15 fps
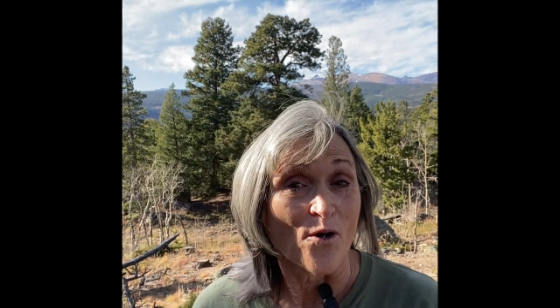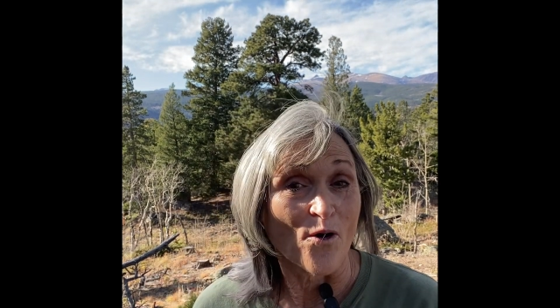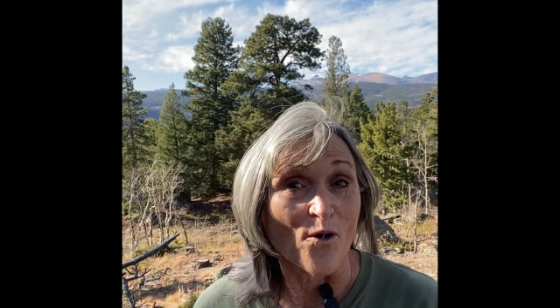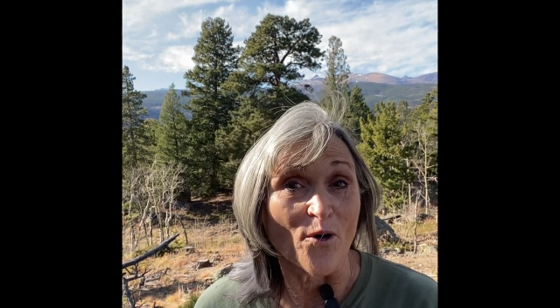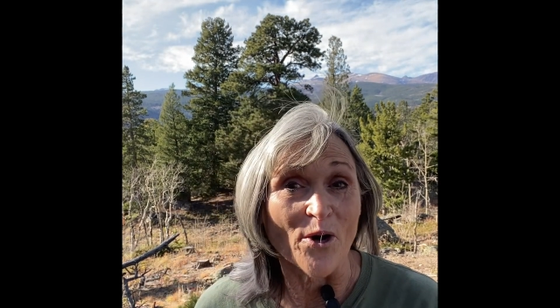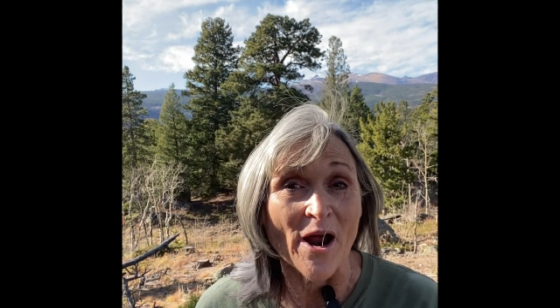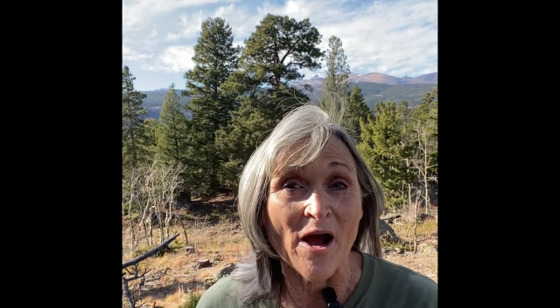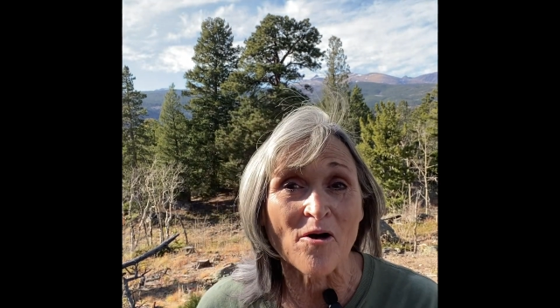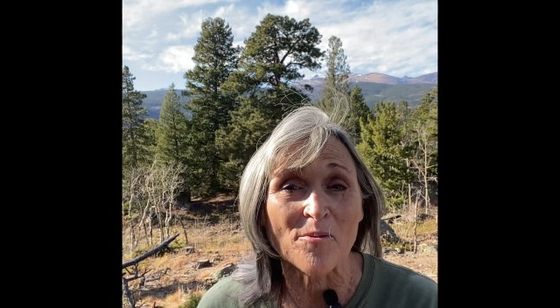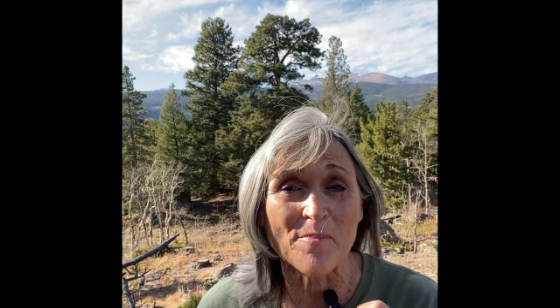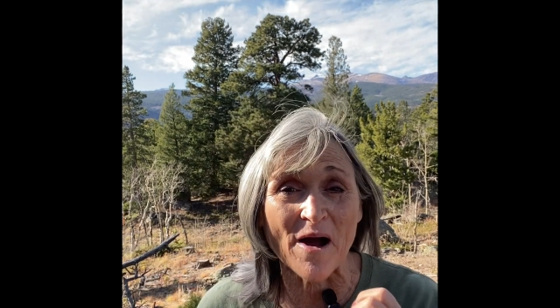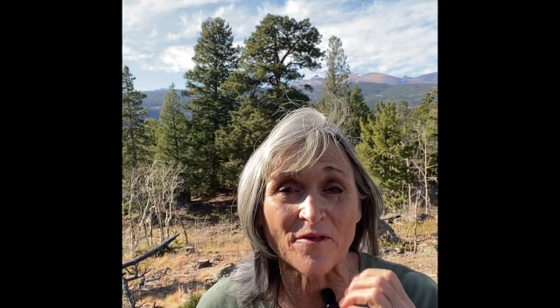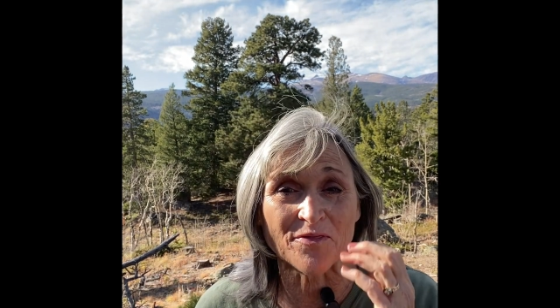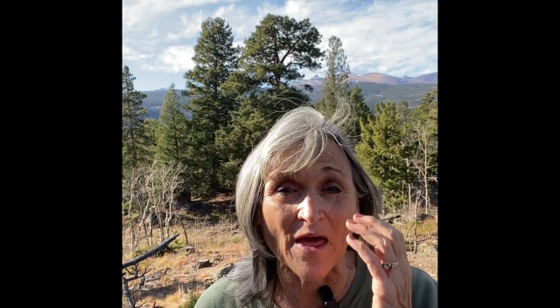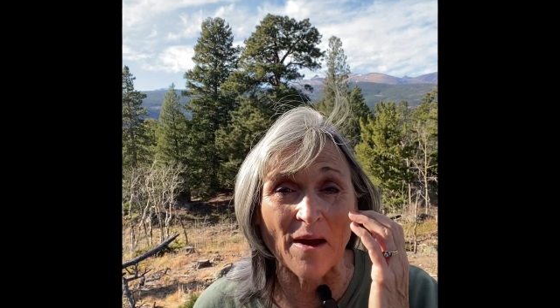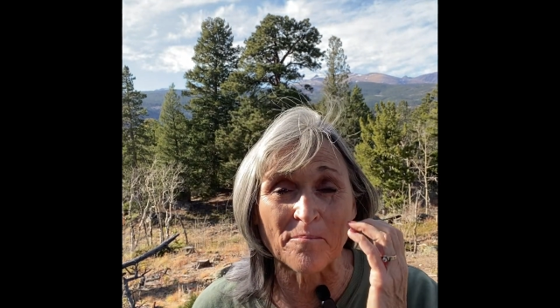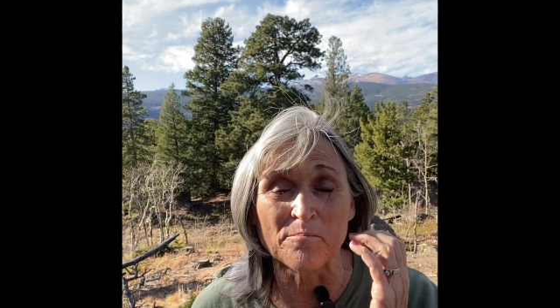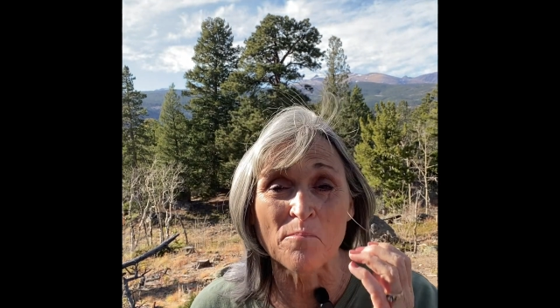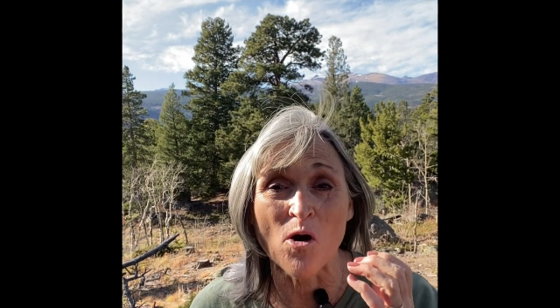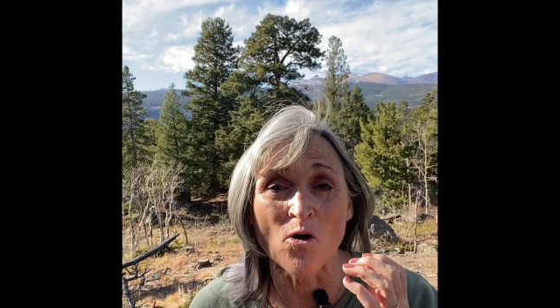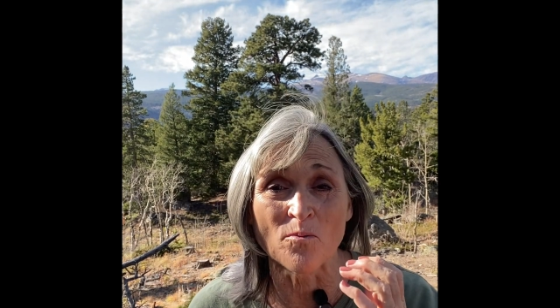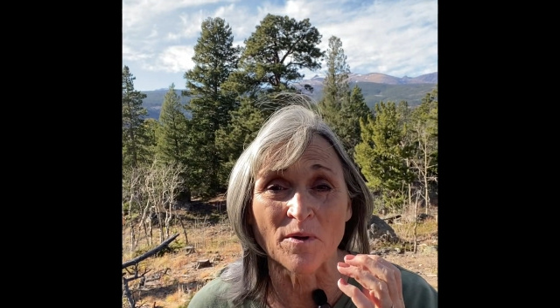Or how about that
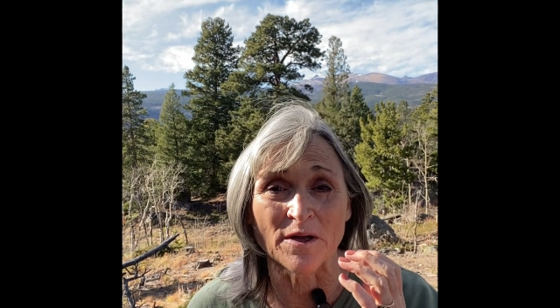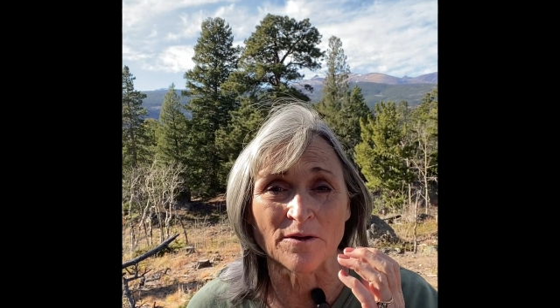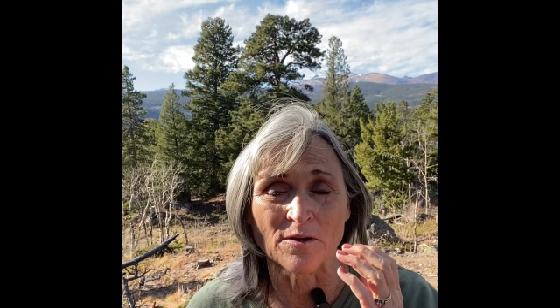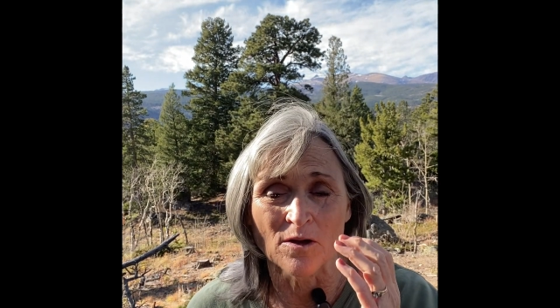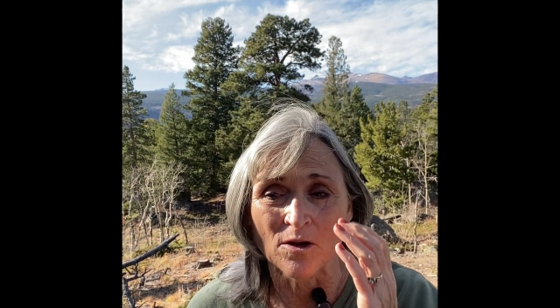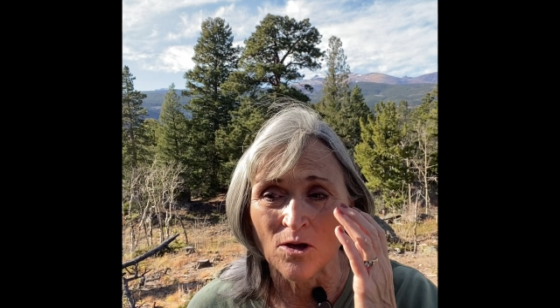moment